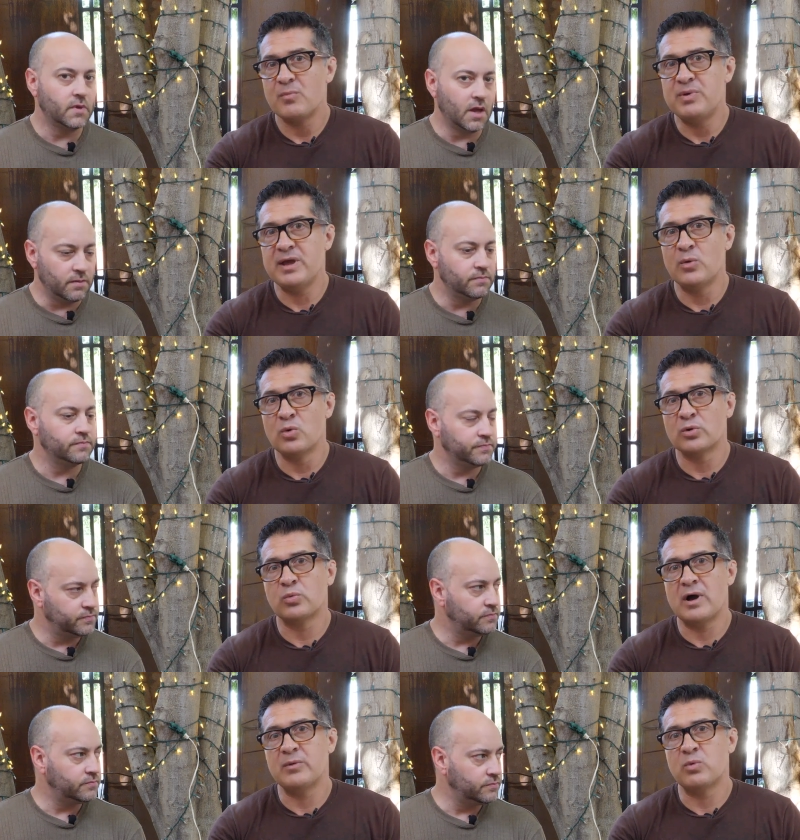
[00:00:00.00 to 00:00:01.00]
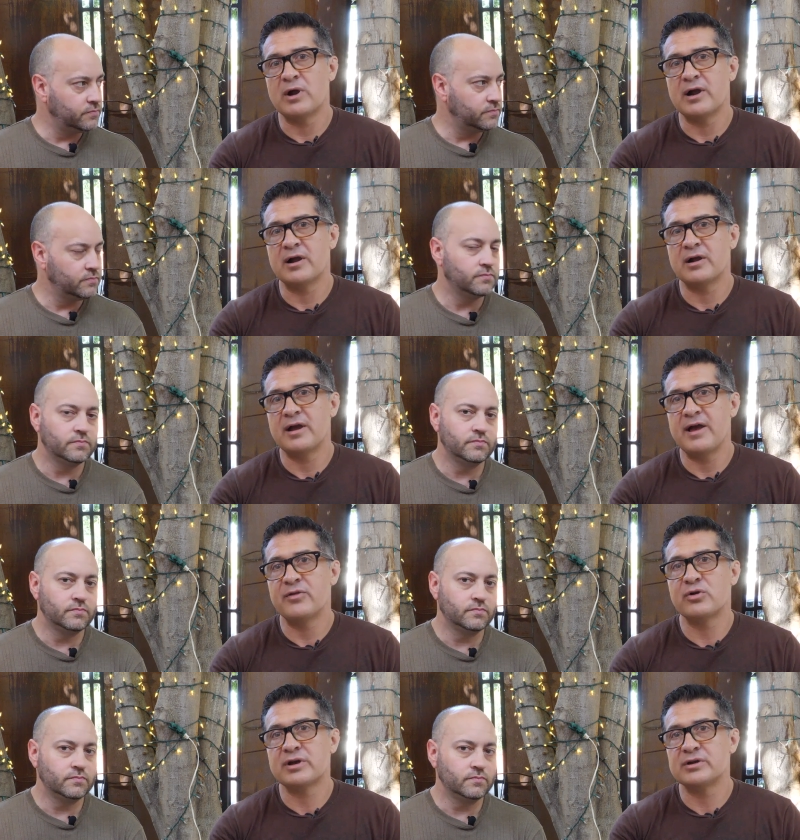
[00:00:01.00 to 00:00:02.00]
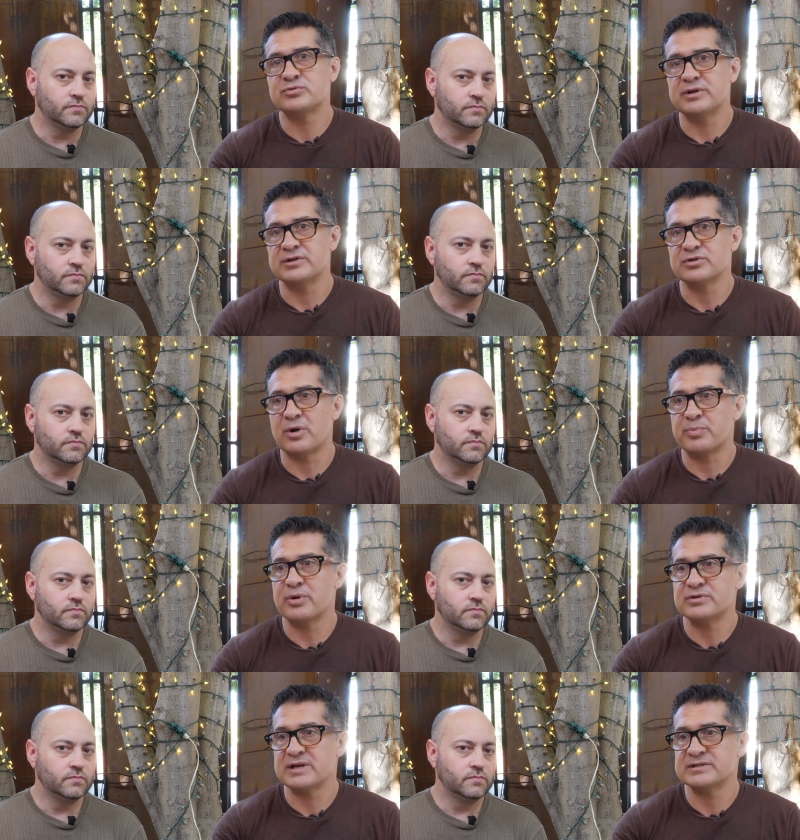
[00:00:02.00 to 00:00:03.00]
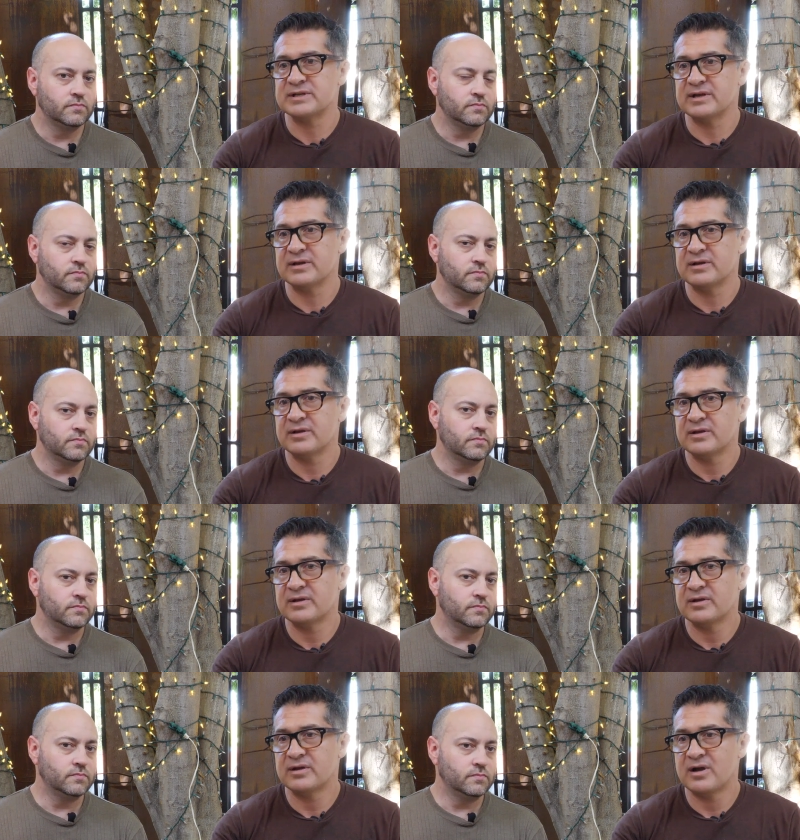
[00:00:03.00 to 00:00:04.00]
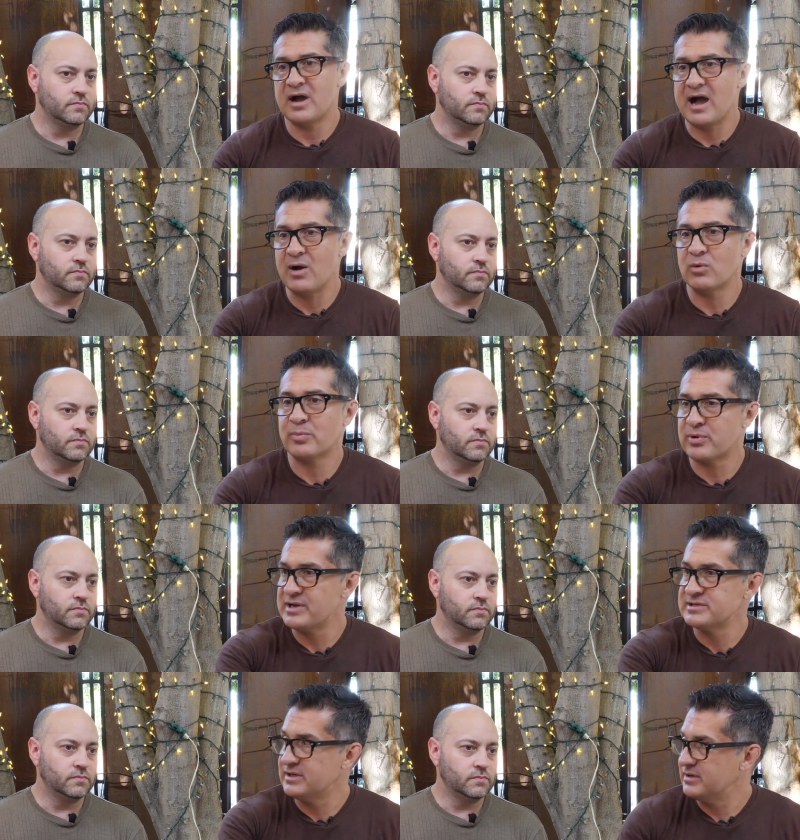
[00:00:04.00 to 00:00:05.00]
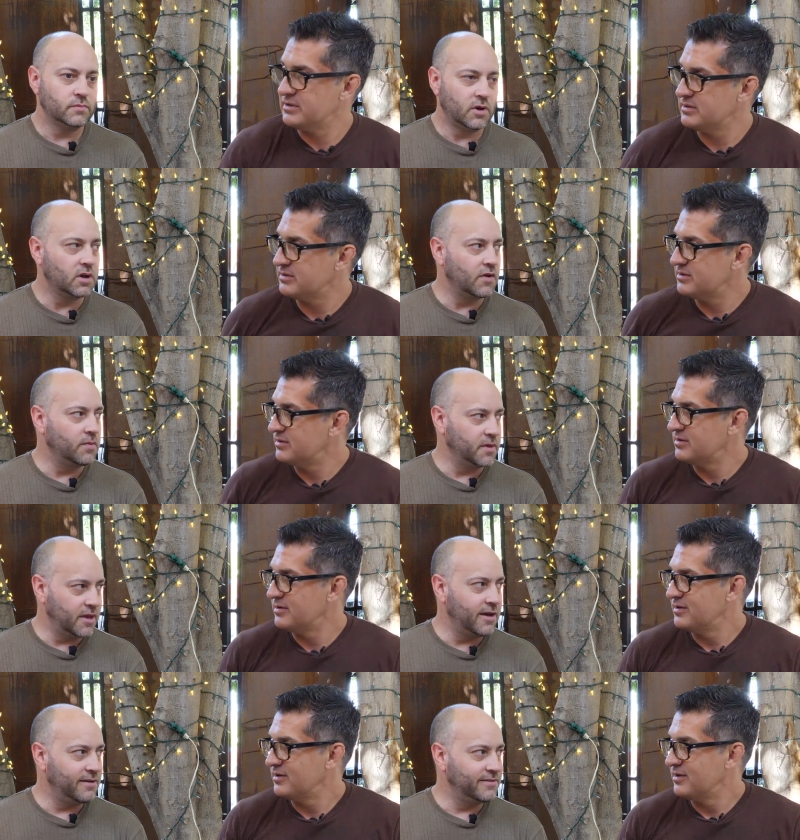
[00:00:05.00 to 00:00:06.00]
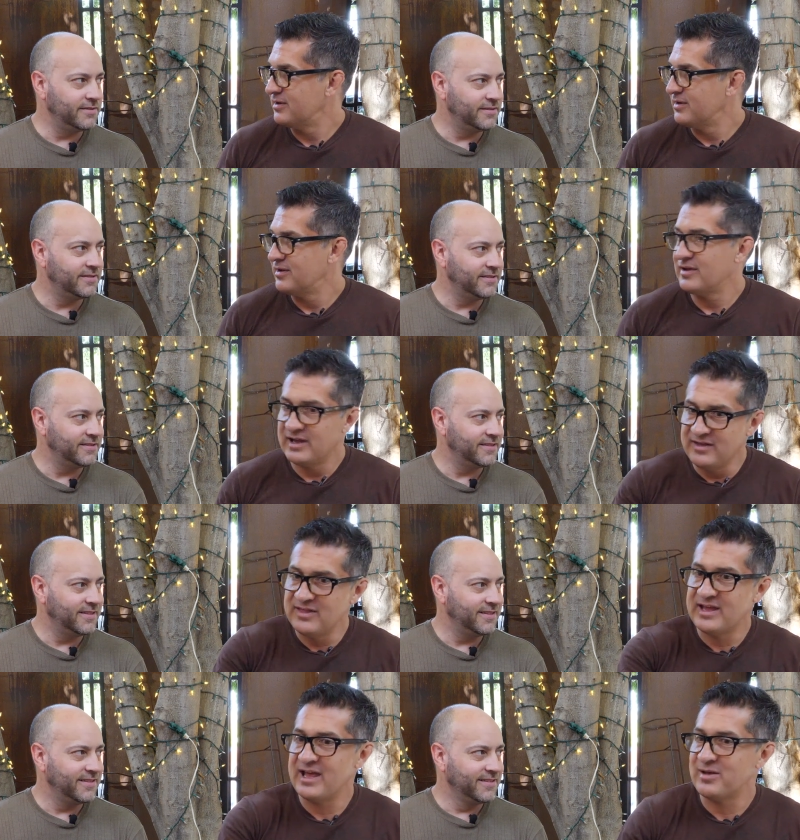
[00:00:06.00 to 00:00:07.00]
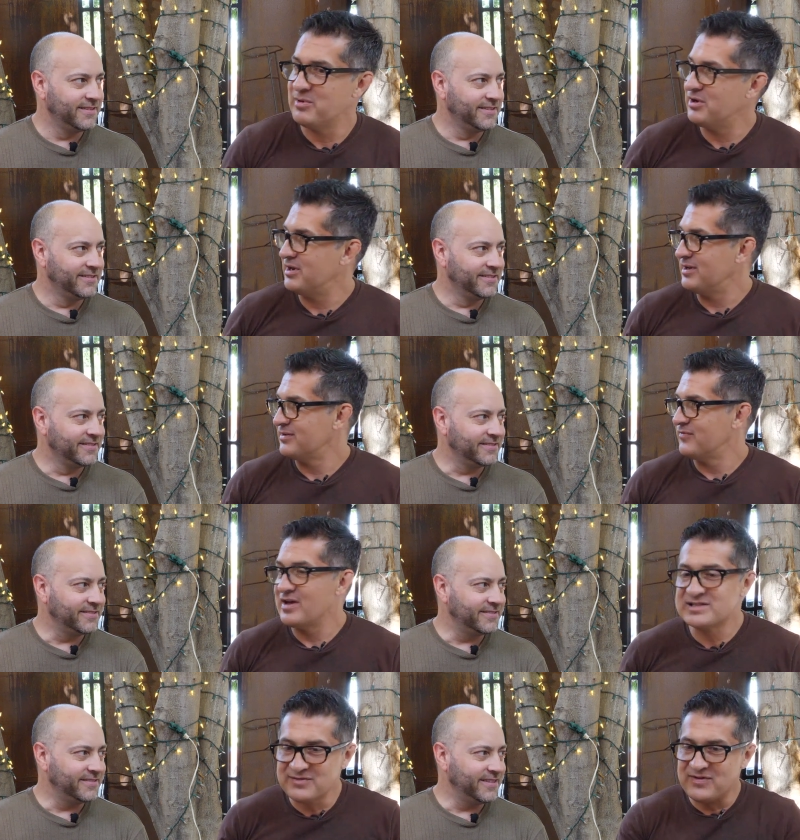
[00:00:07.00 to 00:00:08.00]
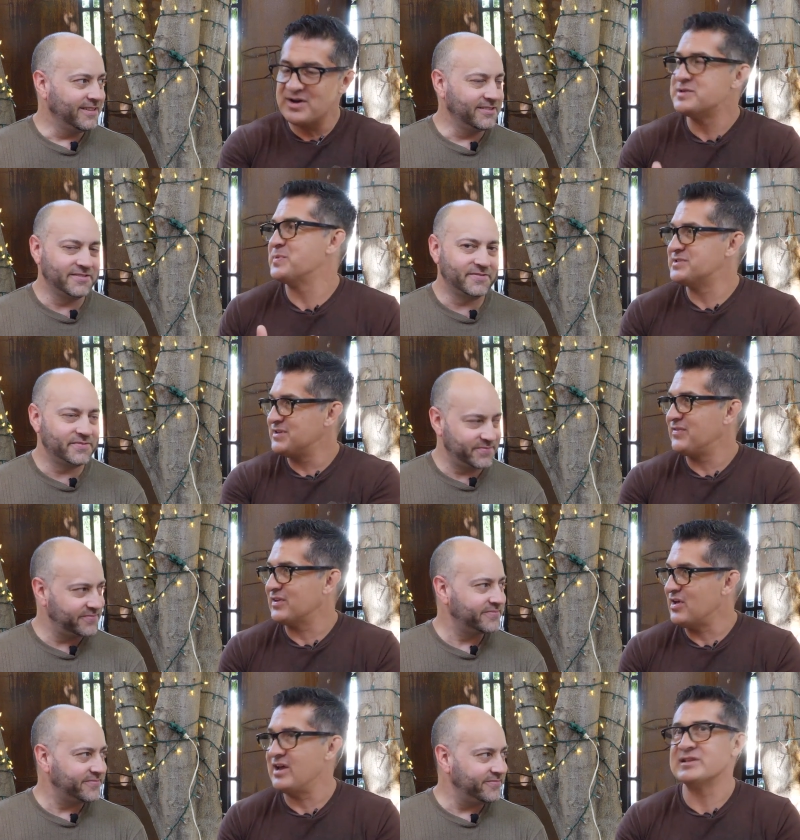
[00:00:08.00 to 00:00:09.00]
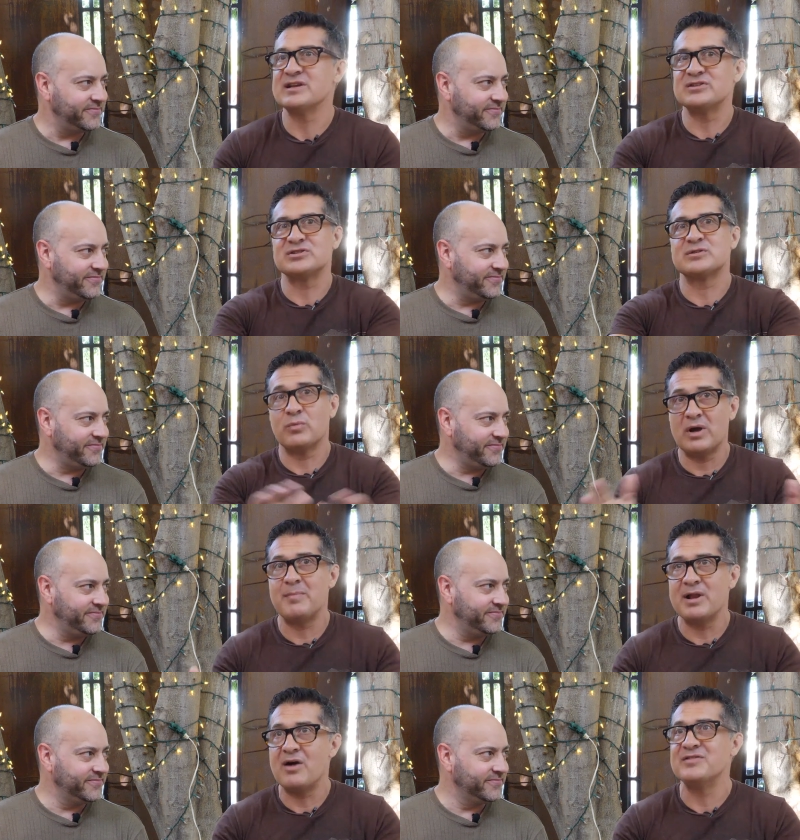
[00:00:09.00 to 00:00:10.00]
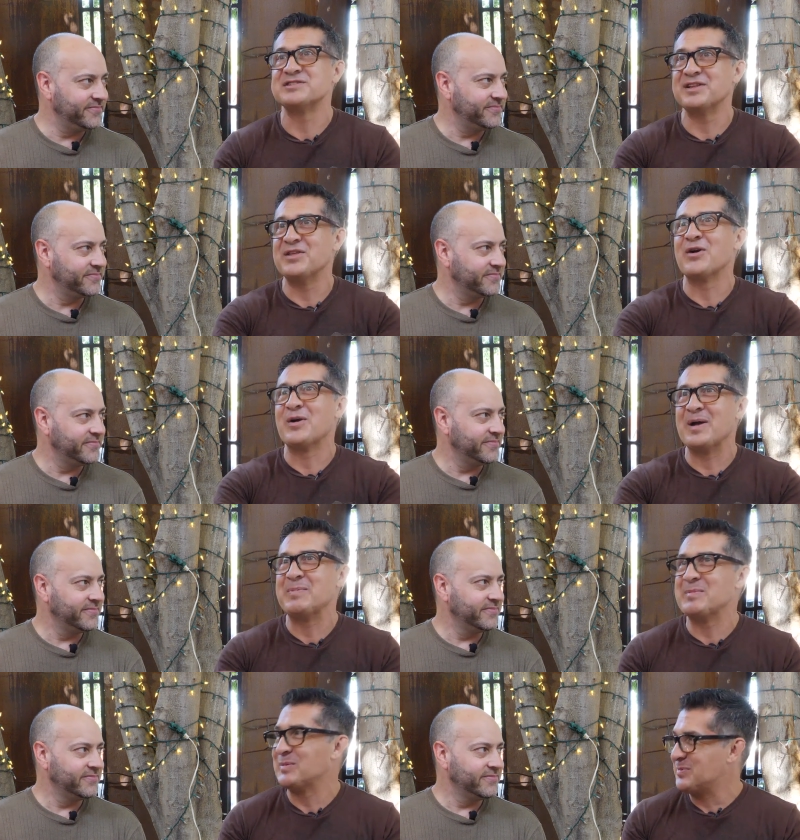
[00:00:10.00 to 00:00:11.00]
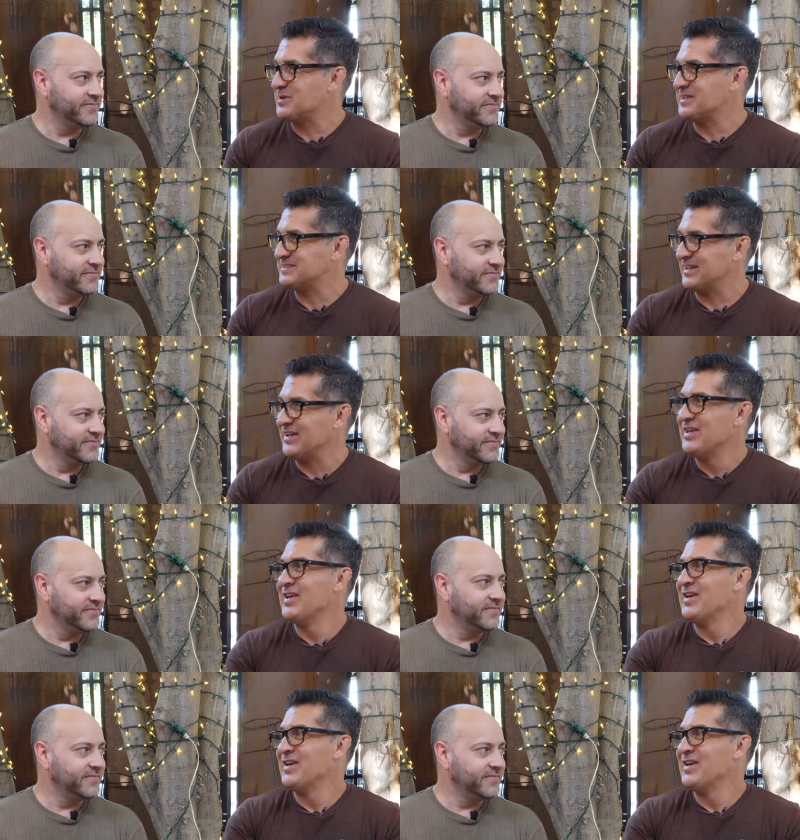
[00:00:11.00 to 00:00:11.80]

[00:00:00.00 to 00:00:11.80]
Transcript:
Speaker 1: yeah. being worldwide, where other countries are protesting our president. Our government, yeah. In the gay community. That's a very specific line. It's not just, well, I mean, obviously there are people protesting